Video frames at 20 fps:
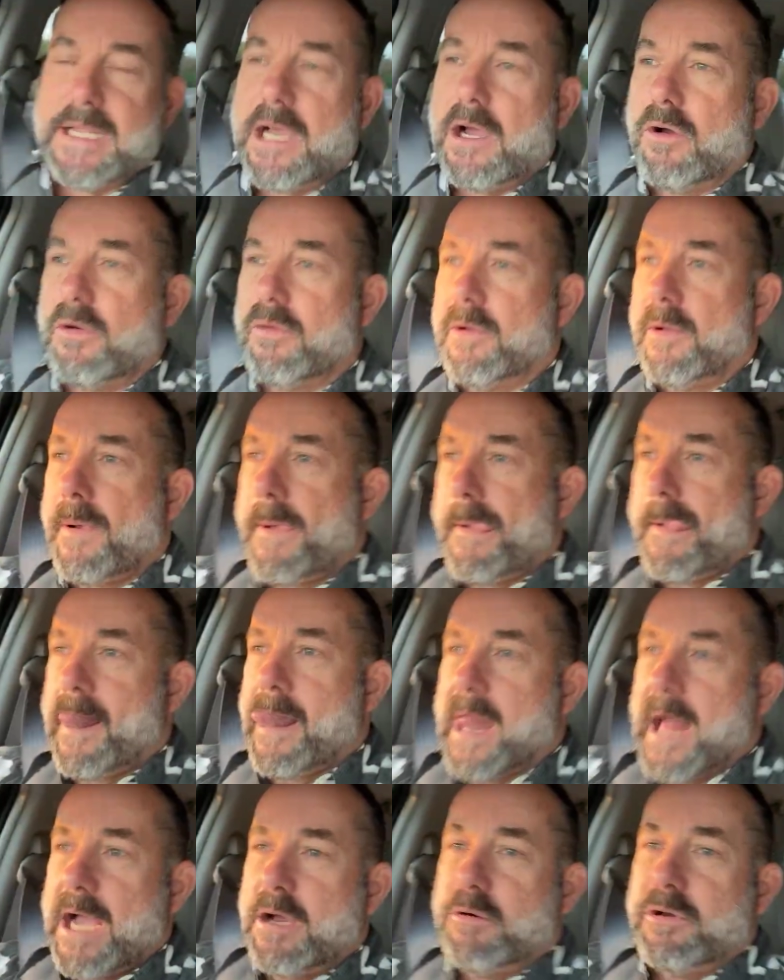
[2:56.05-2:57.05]
Now,
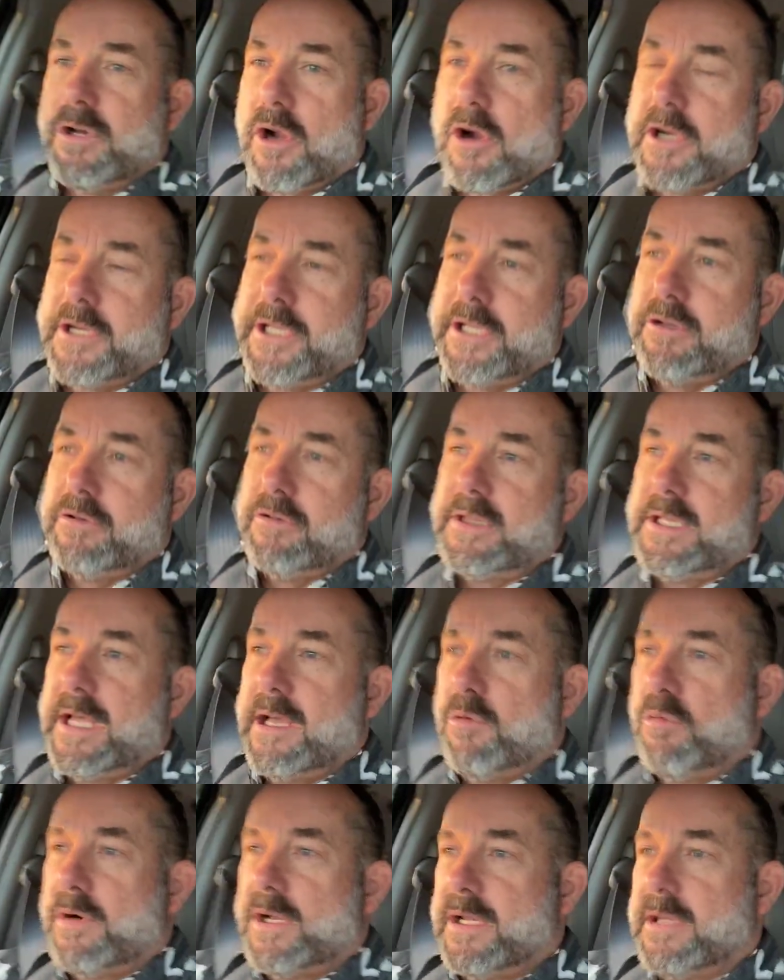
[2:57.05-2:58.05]
I would argue
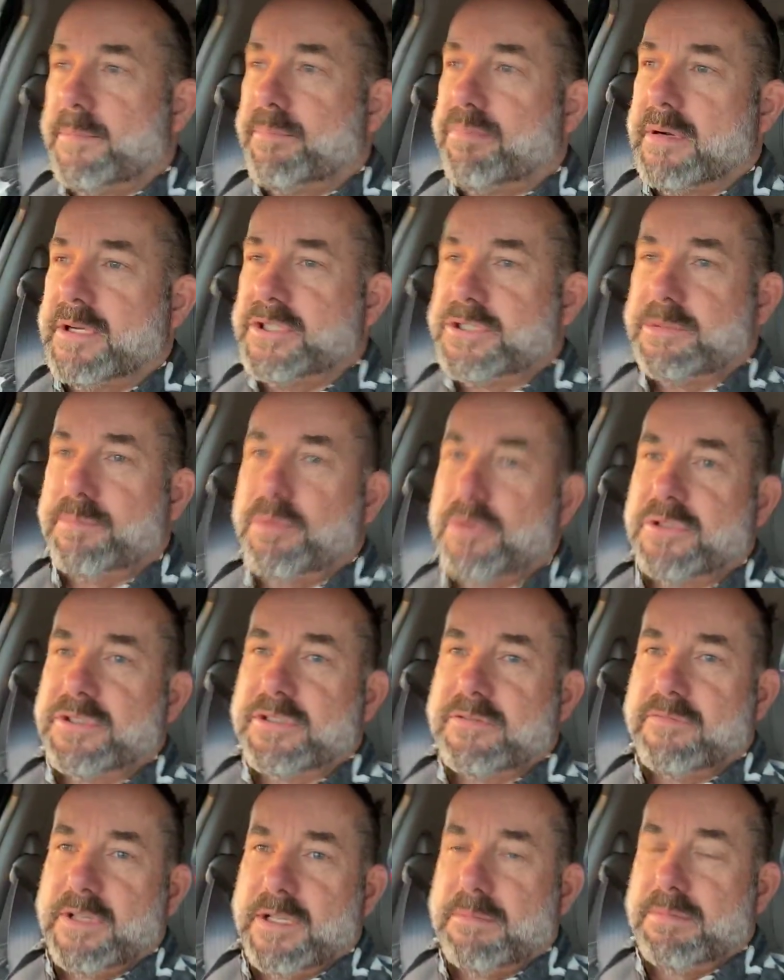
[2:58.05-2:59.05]
that one of the
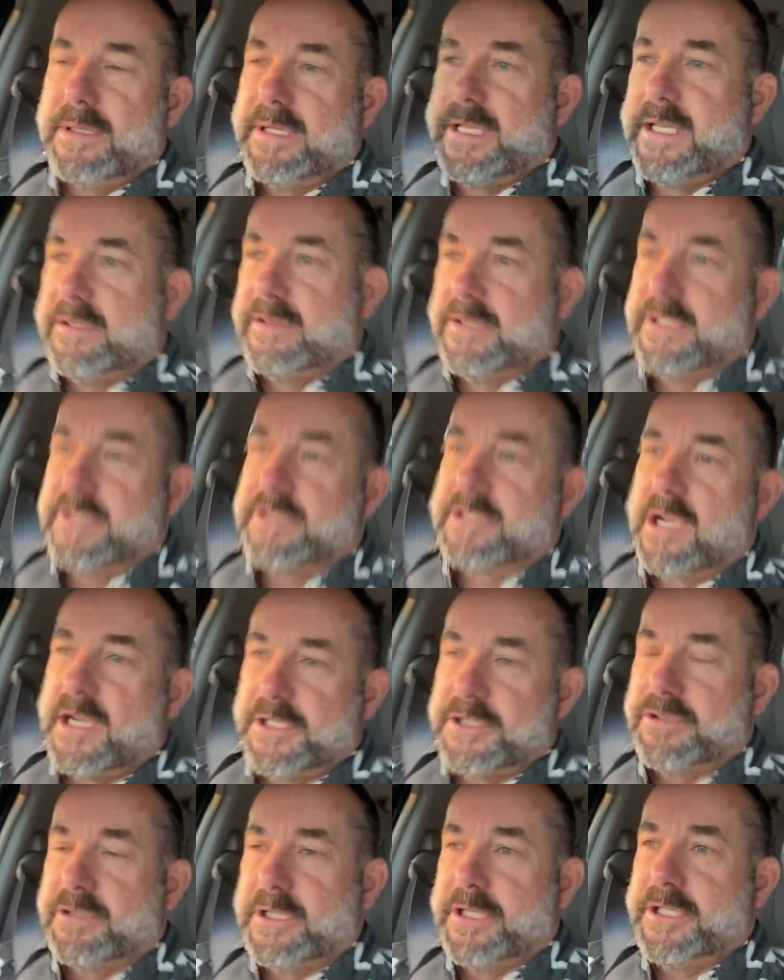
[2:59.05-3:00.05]
principles of liberty in this
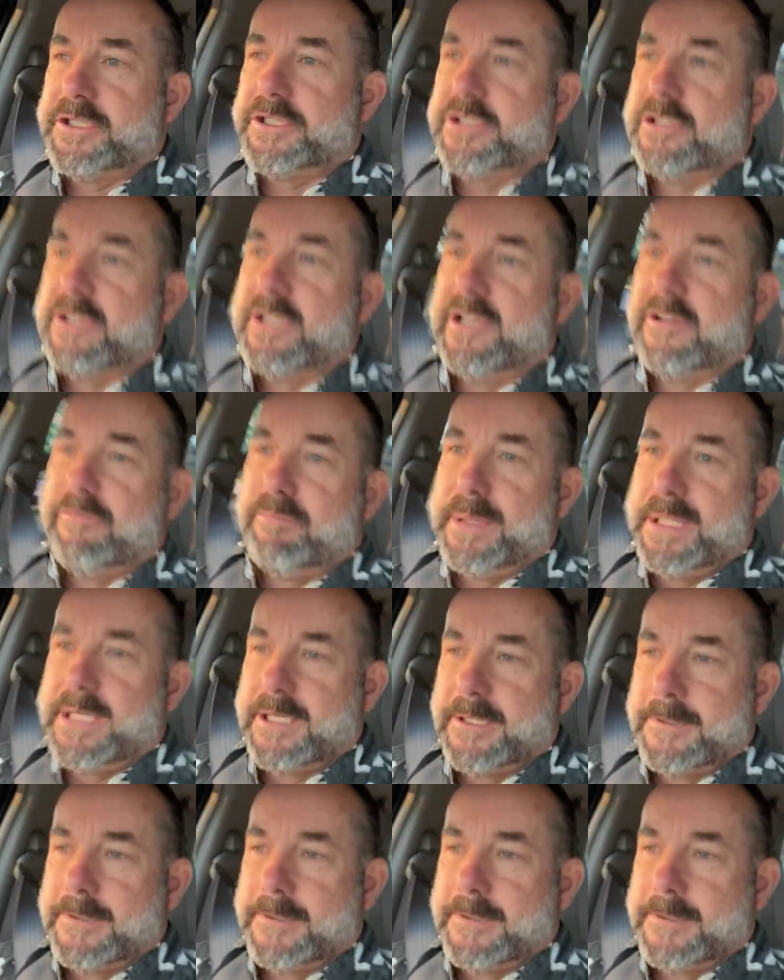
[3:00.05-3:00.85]
country should have